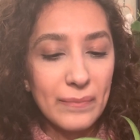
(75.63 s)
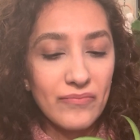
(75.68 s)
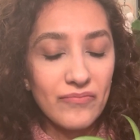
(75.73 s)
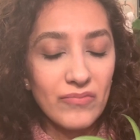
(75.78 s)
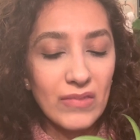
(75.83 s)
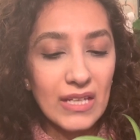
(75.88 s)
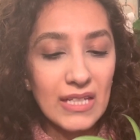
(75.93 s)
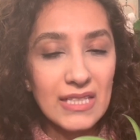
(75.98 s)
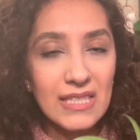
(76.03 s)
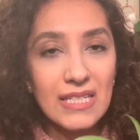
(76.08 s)

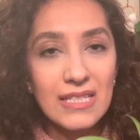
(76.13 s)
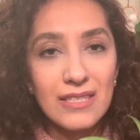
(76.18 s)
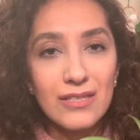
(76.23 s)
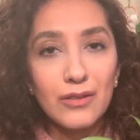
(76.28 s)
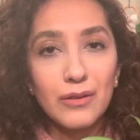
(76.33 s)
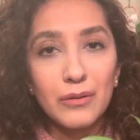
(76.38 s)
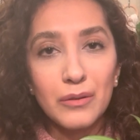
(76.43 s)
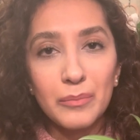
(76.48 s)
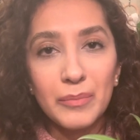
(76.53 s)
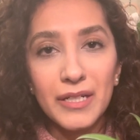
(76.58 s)
it's a
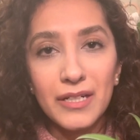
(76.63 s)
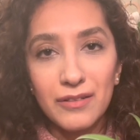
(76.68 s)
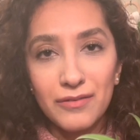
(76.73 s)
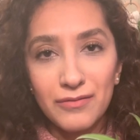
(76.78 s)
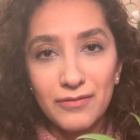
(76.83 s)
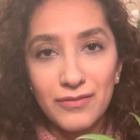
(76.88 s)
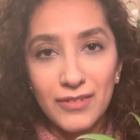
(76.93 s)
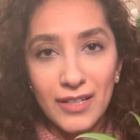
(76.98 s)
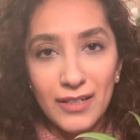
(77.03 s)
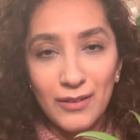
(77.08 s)
little bit
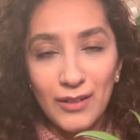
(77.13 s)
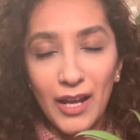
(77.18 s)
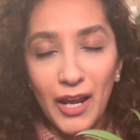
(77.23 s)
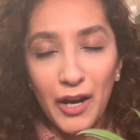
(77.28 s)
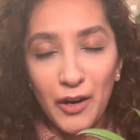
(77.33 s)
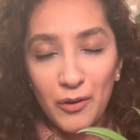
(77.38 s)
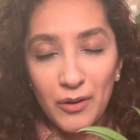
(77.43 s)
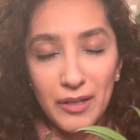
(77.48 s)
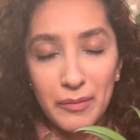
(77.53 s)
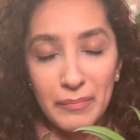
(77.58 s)
of an
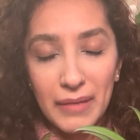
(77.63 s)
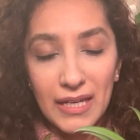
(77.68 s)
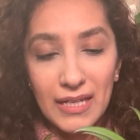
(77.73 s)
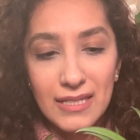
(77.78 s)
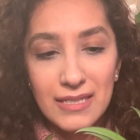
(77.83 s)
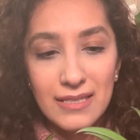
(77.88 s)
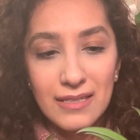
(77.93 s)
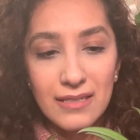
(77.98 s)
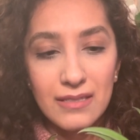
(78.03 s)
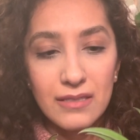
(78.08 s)
airy
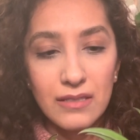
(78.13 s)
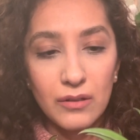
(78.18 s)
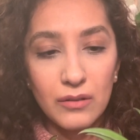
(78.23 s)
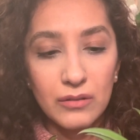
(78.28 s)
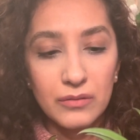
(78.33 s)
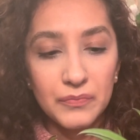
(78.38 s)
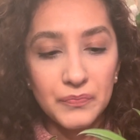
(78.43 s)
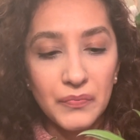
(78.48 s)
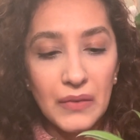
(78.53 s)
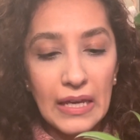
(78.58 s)
mix,
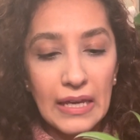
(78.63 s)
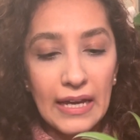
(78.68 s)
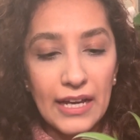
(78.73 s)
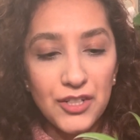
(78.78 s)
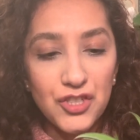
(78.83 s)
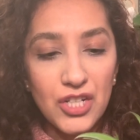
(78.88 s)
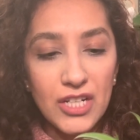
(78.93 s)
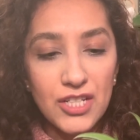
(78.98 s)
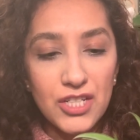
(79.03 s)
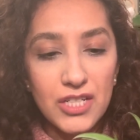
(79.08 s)
so I
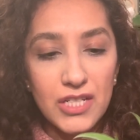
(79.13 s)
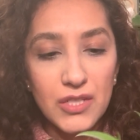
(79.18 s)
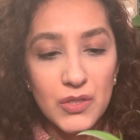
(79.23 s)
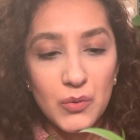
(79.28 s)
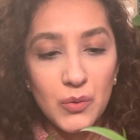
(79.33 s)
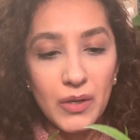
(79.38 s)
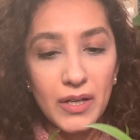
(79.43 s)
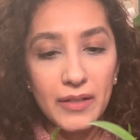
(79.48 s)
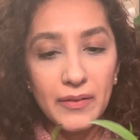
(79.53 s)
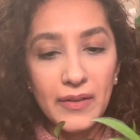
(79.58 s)
changed the
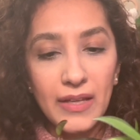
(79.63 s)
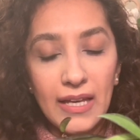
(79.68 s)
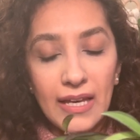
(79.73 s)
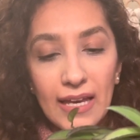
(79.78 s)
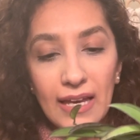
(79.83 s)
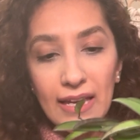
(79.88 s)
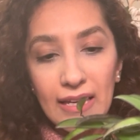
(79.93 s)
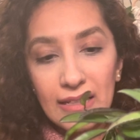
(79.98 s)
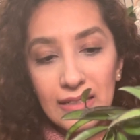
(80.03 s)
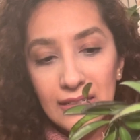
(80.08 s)
soil,
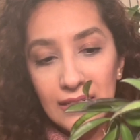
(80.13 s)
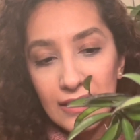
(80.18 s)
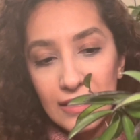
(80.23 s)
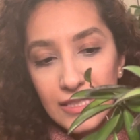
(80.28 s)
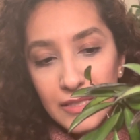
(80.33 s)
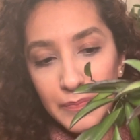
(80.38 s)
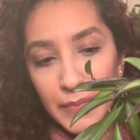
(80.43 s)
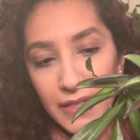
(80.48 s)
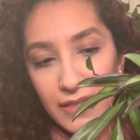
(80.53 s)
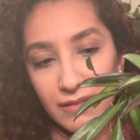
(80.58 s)
and
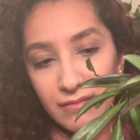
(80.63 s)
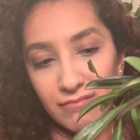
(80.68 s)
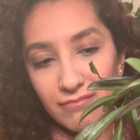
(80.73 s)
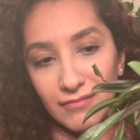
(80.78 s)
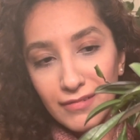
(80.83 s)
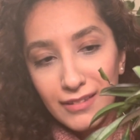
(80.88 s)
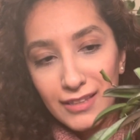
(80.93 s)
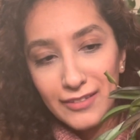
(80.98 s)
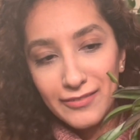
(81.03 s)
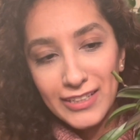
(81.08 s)
it's been
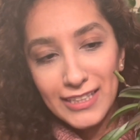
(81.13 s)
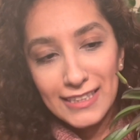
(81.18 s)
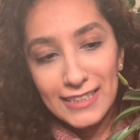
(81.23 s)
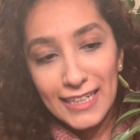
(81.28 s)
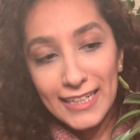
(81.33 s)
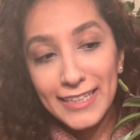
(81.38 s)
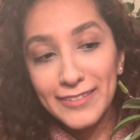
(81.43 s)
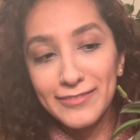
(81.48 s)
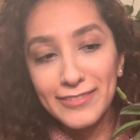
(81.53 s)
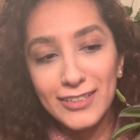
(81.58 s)
loving
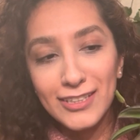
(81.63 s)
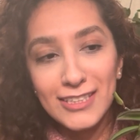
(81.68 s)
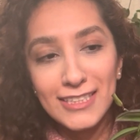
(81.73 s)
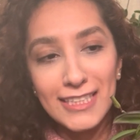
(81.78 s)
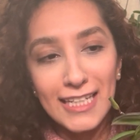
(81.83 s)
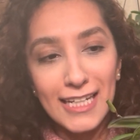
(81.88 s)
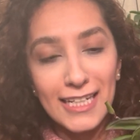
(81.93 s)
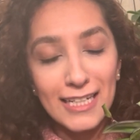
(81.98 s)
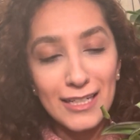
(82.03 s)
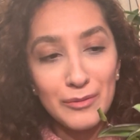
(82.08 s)
life, looks
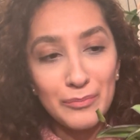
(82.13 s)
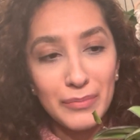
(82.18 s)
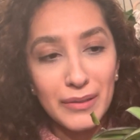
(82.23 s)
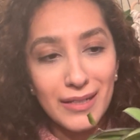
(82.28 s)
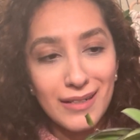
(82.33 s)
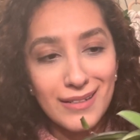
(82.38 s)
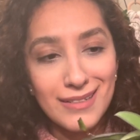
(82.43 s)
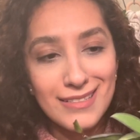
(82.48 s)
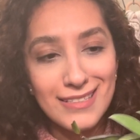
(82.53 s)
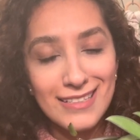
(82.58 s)
like it,
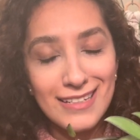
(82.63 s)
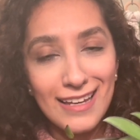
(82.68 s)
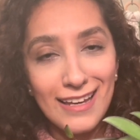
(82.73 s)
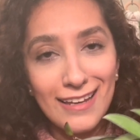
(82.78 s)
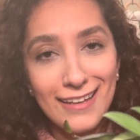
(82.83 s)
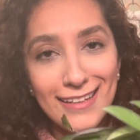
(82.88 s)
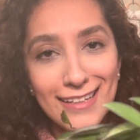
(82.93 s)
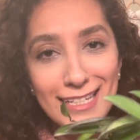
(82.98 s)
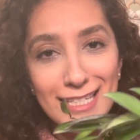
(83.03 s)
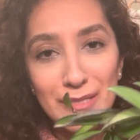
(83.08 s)
because
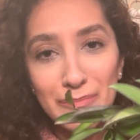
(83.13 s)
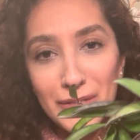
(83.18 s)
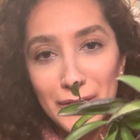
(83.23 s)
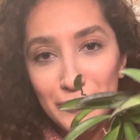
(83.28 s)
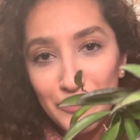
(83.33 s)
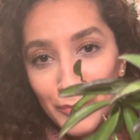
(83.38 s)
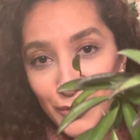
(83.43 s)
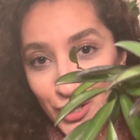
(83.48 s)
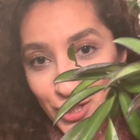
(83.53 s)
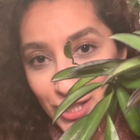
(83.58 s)
it has been
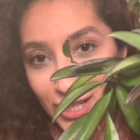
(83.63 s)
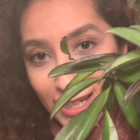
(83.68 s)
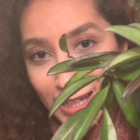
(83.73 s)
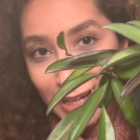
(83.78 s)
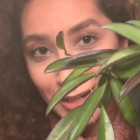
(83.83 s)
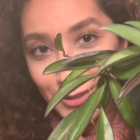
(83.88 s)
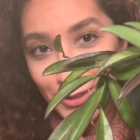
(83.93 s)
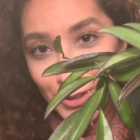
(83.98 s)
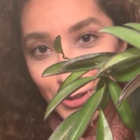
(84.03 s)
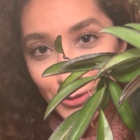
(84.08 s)
pushing
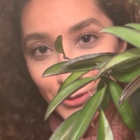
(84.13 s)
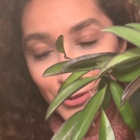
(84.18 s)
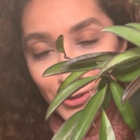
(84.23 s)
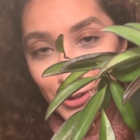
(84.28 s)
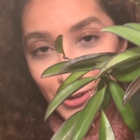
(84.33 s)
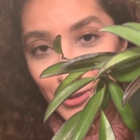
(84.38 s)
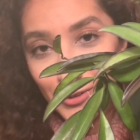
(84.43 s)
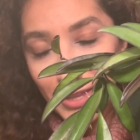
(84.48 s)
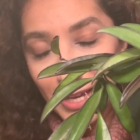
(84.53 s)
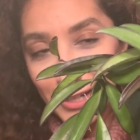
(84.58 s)
out new
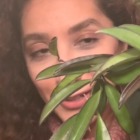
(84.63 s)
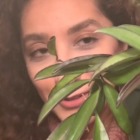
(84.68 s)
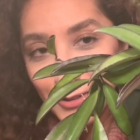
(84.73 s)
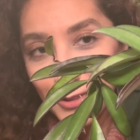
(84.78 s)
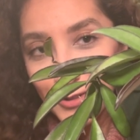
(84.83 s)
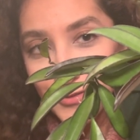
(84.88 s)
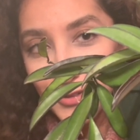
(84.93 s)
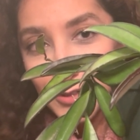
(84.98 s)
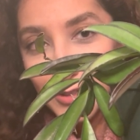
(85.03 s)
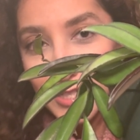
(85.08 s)
growth. I don't know
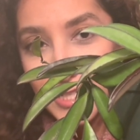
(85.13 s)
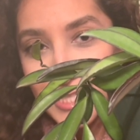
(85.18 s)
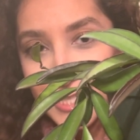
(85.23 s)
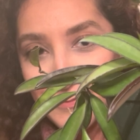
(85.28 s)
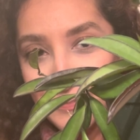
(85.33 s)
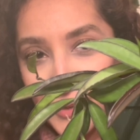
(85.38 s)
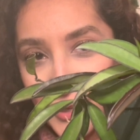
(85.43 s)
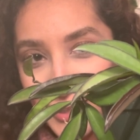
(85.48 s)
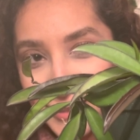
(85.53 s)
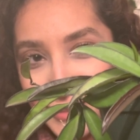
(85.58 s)
if you can
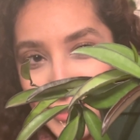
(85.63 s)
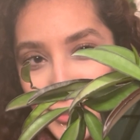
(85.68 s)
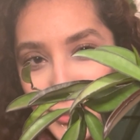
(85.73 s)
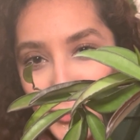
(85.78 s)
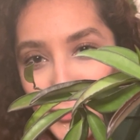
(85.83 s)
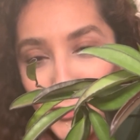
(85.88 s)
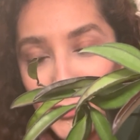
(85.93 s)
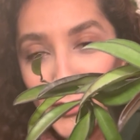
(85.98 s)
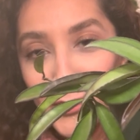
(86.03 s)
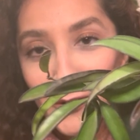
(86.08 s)
spot the
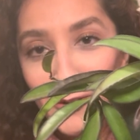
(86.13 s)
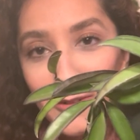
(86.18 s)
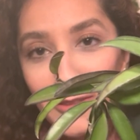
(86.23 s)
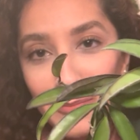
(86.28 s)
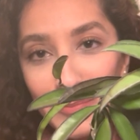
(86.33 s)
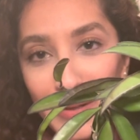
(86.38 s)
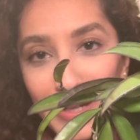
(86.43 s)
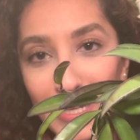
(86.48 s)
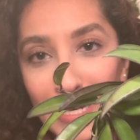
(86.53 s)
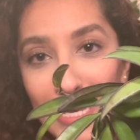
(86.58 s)
new growth,
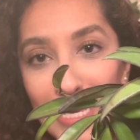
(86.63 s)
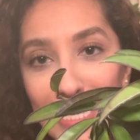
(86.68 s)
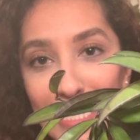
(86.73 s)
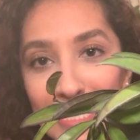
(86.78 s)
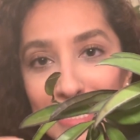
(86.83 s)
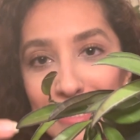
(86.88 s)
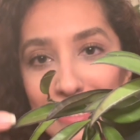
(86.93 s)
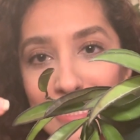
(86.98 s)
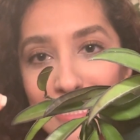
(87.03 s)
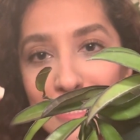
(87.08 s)
but
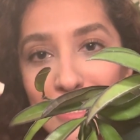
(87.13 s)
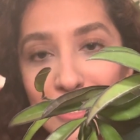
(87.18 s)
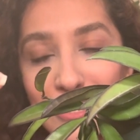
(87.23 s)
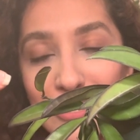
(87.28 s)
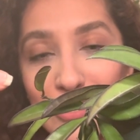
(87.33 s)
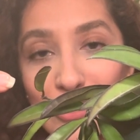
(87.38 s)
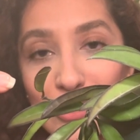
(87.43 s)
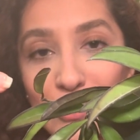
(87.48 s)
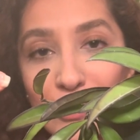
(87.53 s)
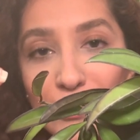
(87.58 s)
these
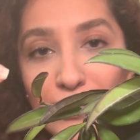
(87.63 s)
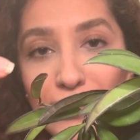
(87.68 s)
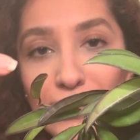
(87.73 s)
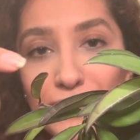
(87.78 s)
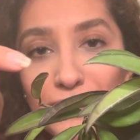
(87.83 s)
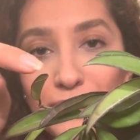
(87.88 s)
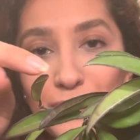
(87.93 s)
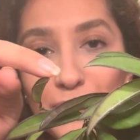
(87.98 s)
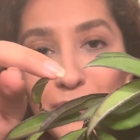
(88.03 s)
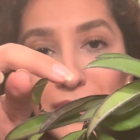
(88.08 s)
darker
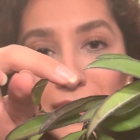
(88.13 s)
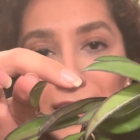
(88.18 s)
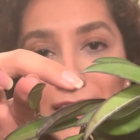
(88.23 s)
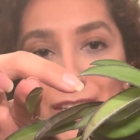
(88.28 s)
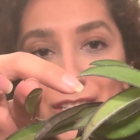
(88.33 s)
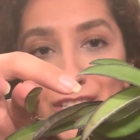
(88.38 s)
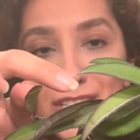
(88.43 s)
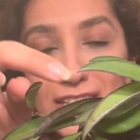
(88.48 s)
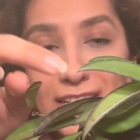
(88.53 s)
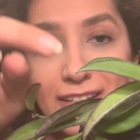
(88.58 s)

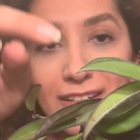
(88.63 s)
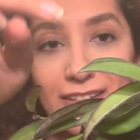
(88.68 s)
foliage that are